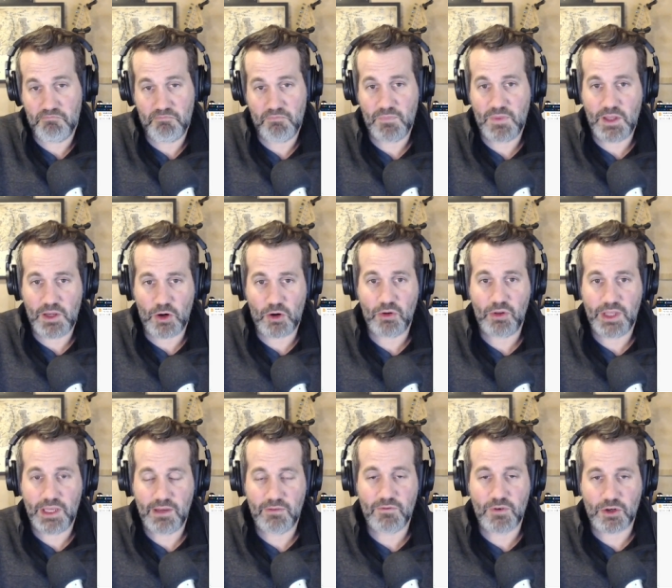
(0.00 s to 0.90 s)
the
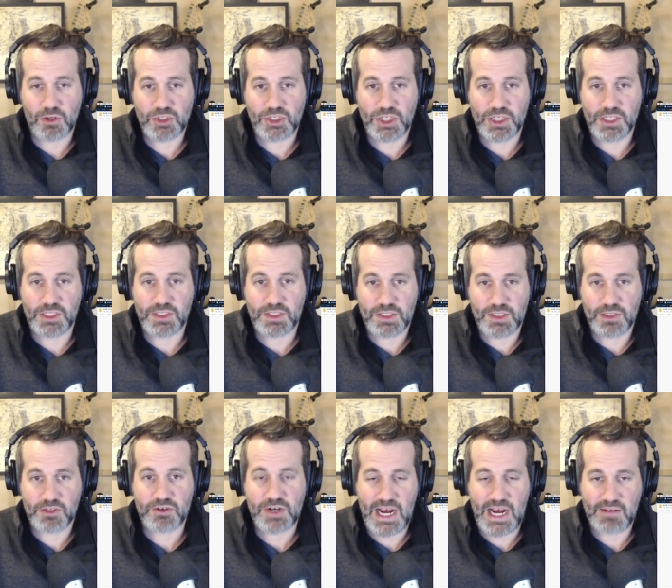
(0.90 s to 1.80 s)
early versions, the
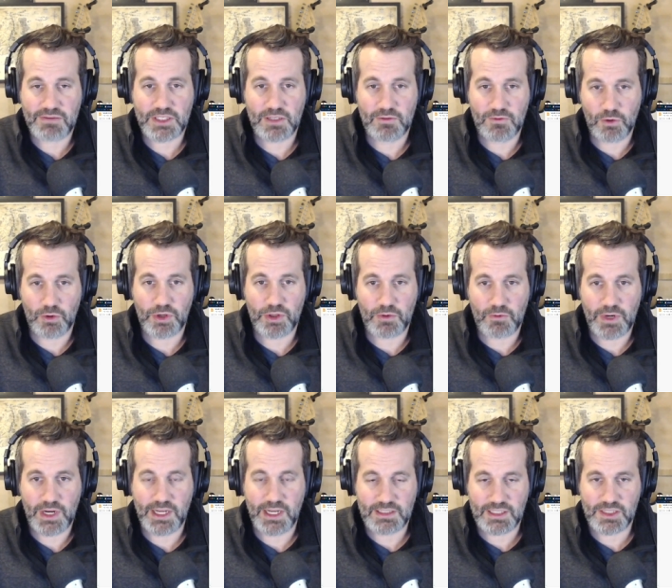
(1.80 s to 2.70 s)
drafts of Lord of the
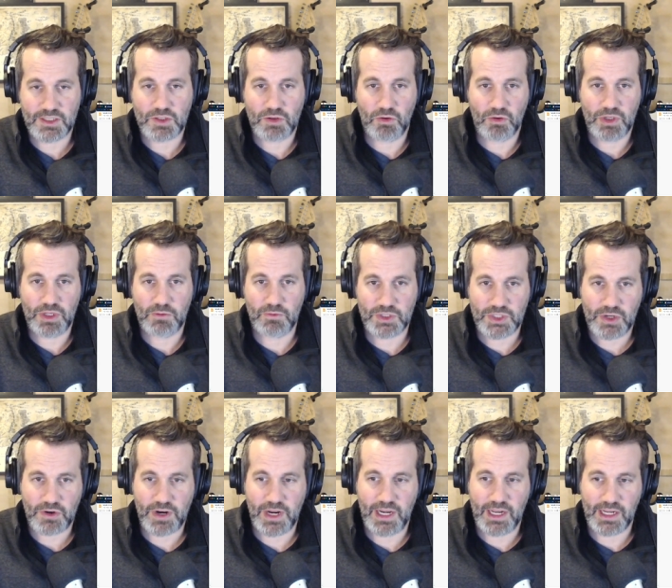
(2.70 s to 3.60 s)
Rings as Tolkien was
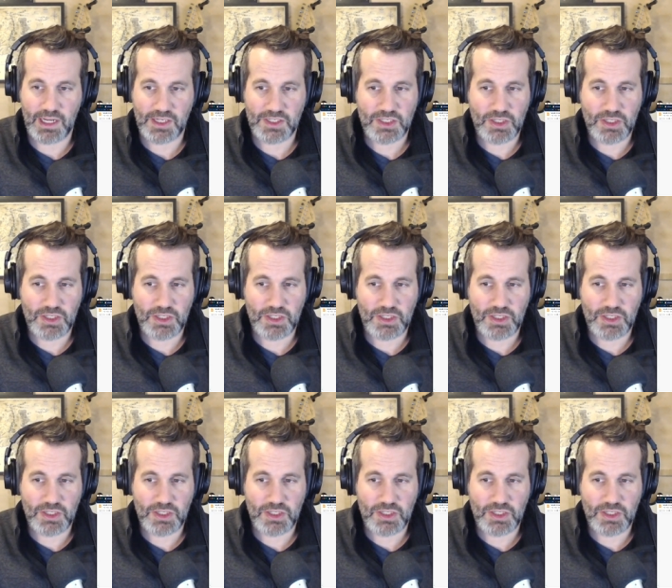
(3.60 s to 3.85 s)
creating it.